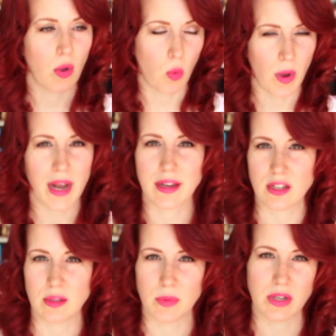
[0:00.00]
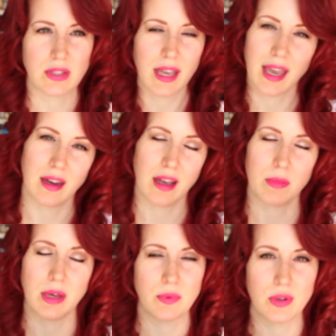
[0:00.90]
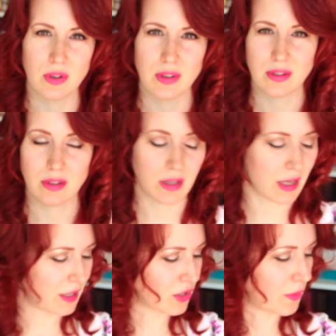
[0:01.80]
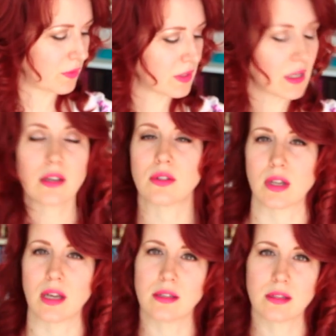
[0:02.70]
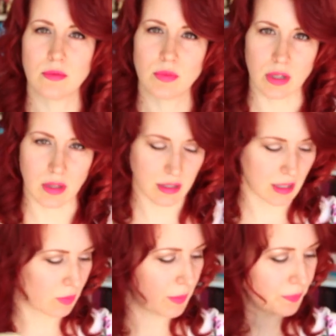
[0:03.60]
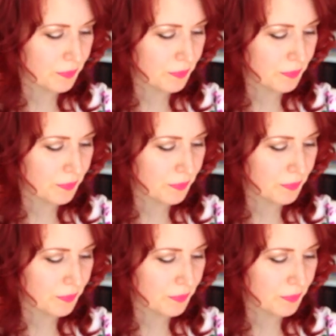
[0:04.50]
when I do the bodice again, I might put it on top of a circle skirt. So there's that one.